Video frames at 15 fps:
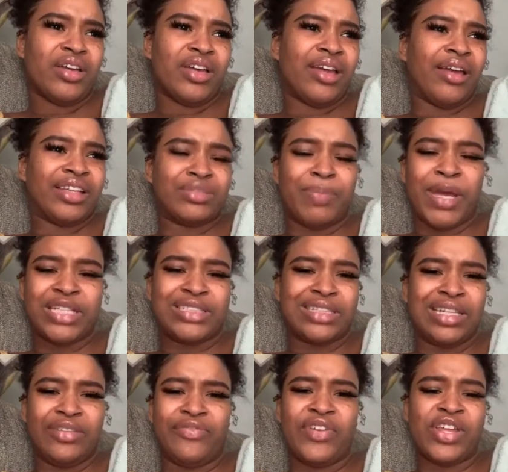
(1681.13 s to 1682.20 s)
is
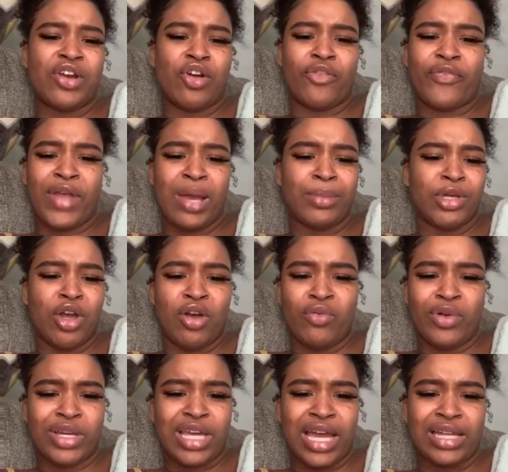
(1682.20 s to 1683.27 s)
basically feeding her family off
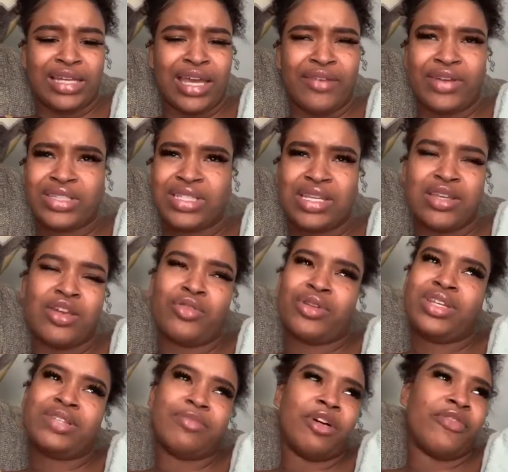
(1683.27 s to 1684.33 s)
what Kylie gave. I said, yo,
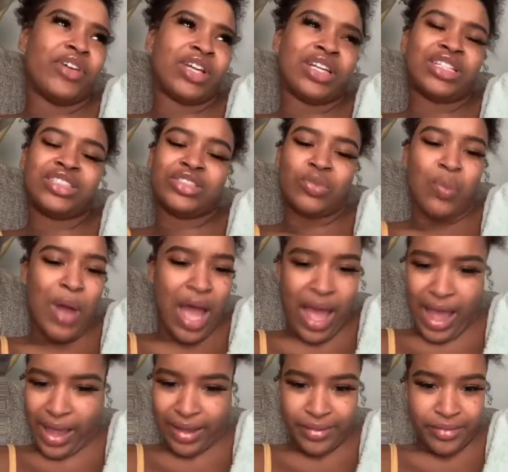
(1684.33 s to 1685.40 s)
these motherfuckers, this is
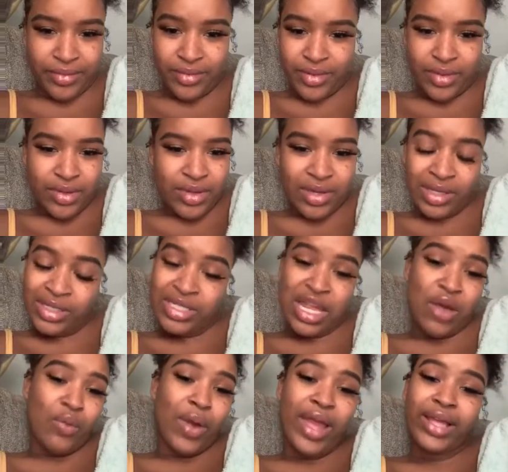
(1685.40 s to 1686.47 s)
why. It's
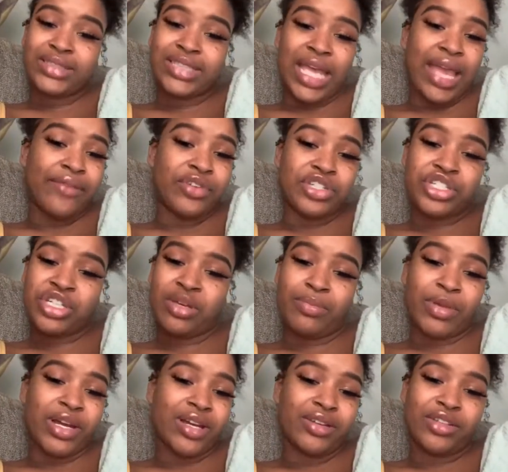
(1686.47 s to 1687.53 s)
that white savior shit,
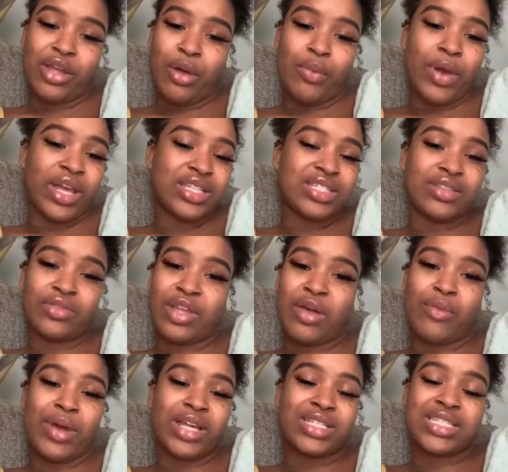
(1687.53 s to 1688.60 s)
bruh. That
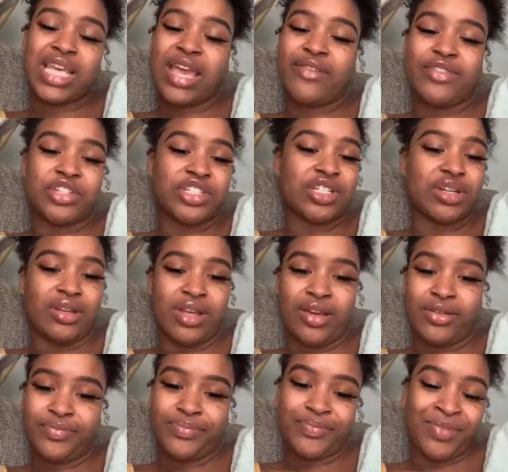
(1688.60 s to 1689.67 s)
white savior shit, yo.